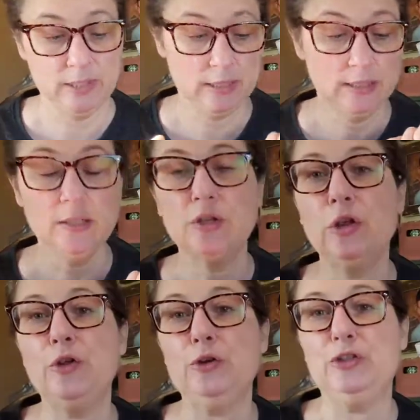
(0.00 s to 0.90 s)
This is the
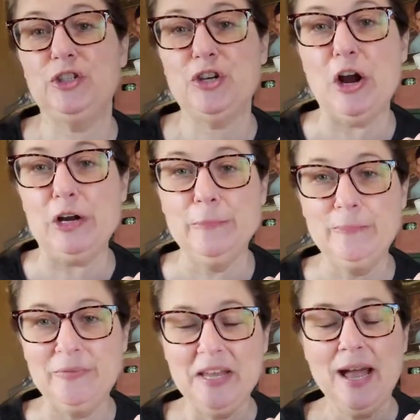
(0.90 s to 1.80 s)
3rd start.
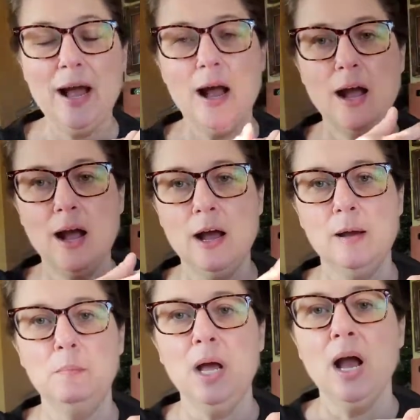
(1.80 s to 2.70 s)

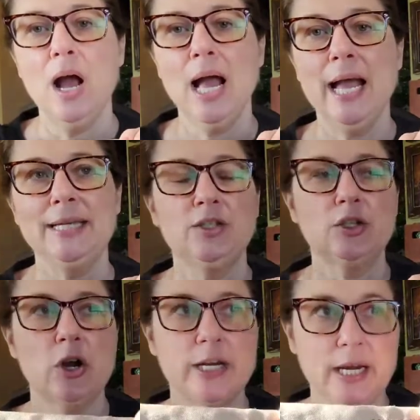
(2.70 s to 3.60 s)
I
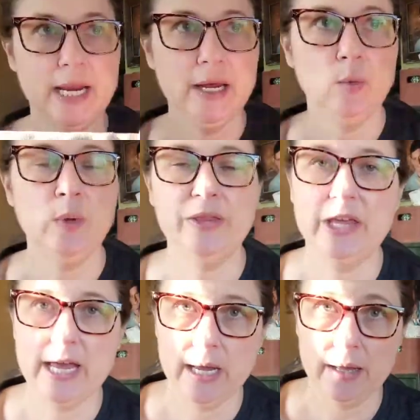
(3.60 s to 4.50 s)
started it with
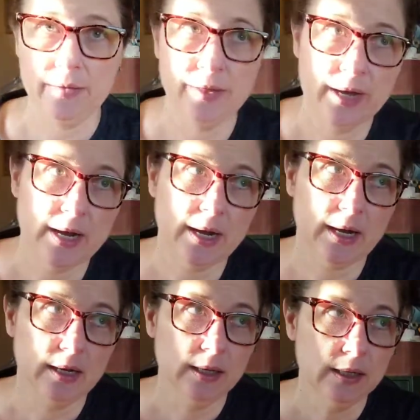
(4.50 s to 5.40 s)

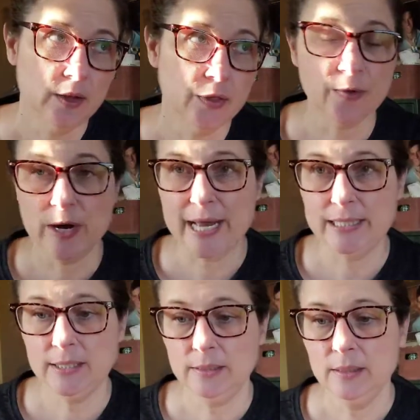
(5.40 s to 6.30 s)
the
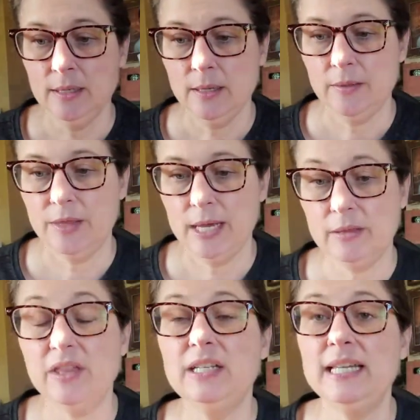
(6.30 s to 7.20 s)
threads, the
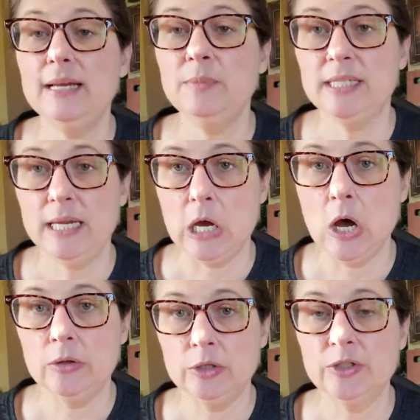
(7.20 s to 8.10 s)
DMC
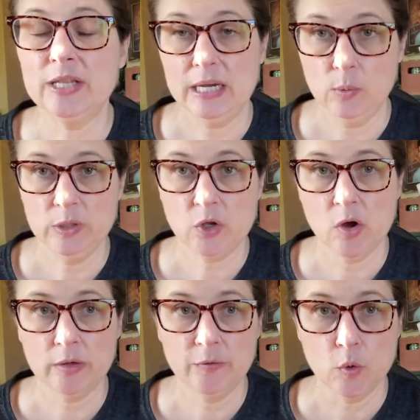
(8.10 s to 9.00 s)
colors that it was
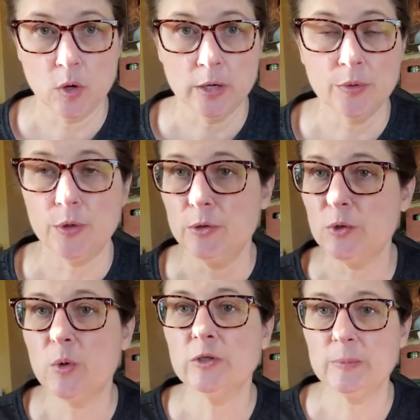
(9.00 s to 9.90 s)
called for.
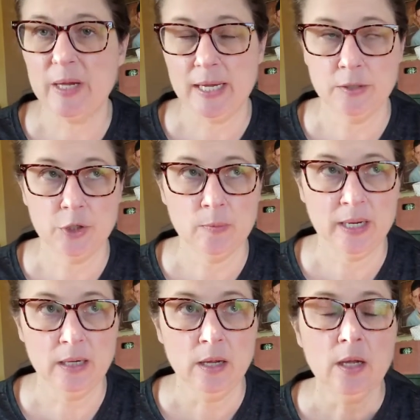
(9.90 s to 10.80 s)
Those weren't speaking to me.